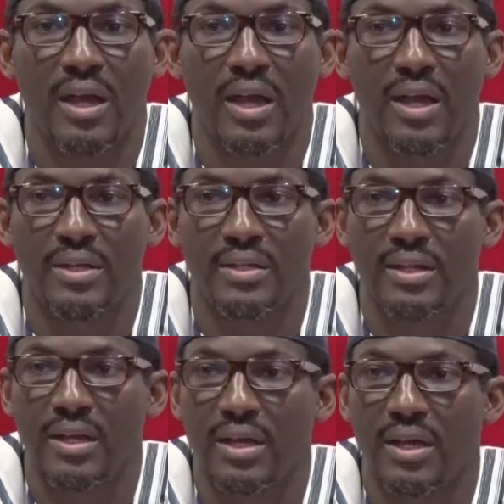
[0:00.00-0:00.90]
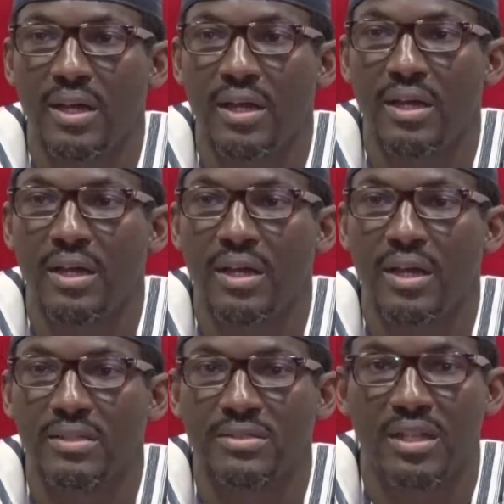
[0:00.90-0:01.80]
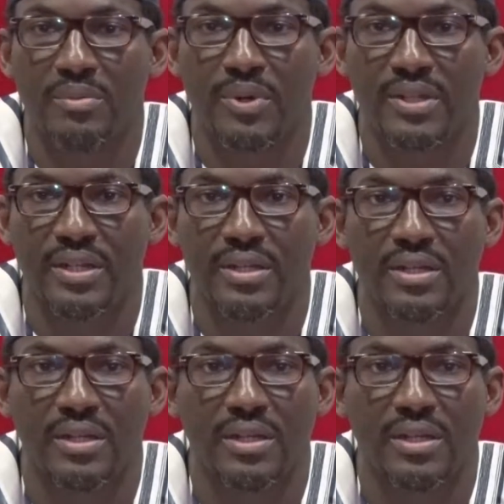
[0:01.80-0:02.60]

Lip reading: and has deliberated